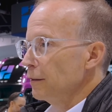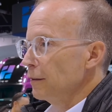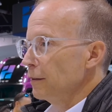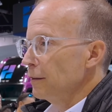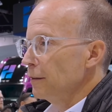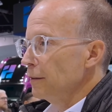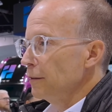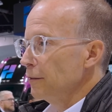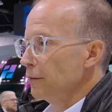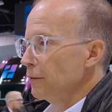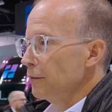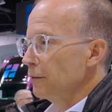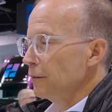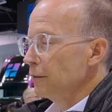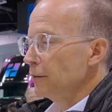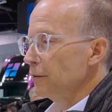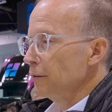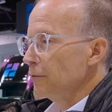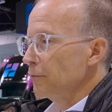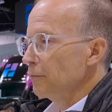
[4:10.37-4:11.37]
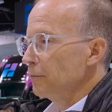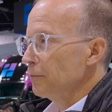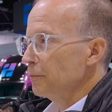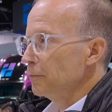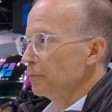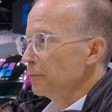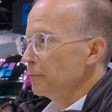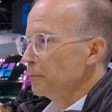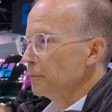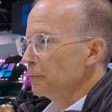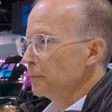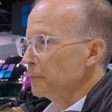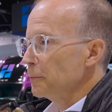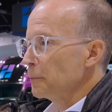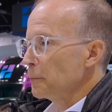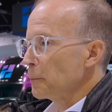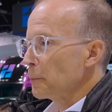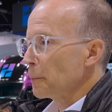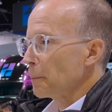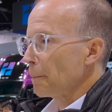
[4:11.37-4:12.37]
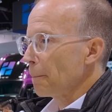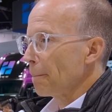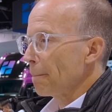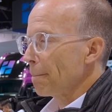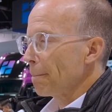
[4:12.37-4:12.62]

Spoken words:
[no speech]